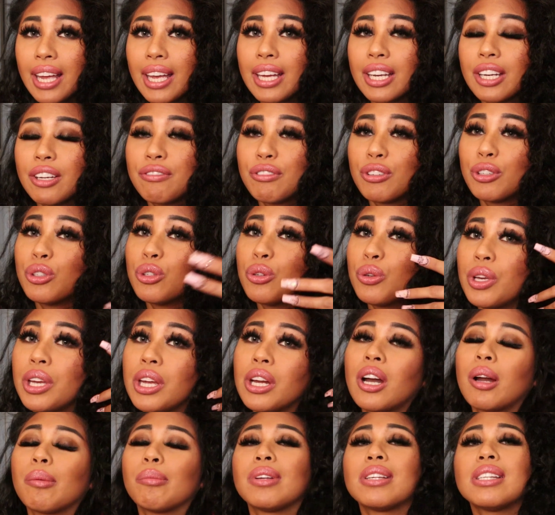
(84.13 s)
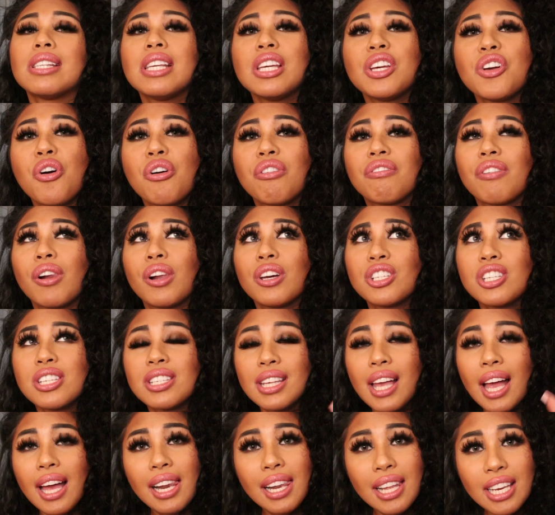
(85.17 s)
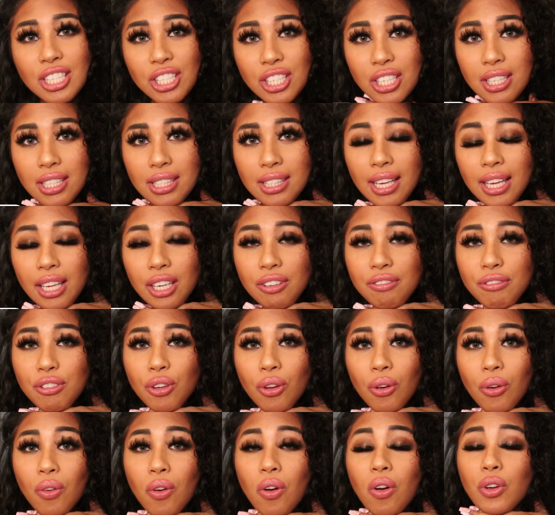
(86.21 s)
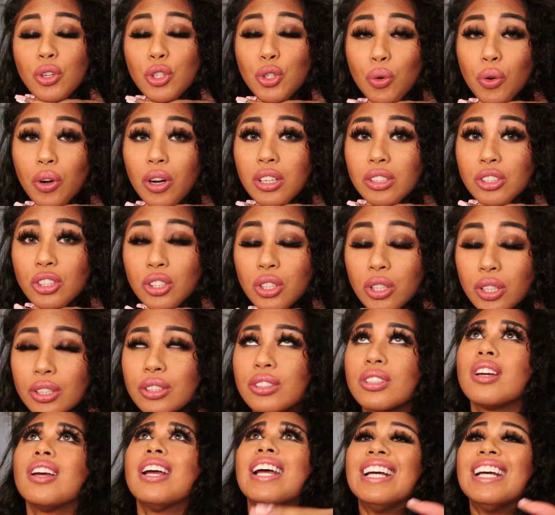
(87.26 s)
And if you're new here, I'm the CEO of Luscious Eyelashes, and if you are trying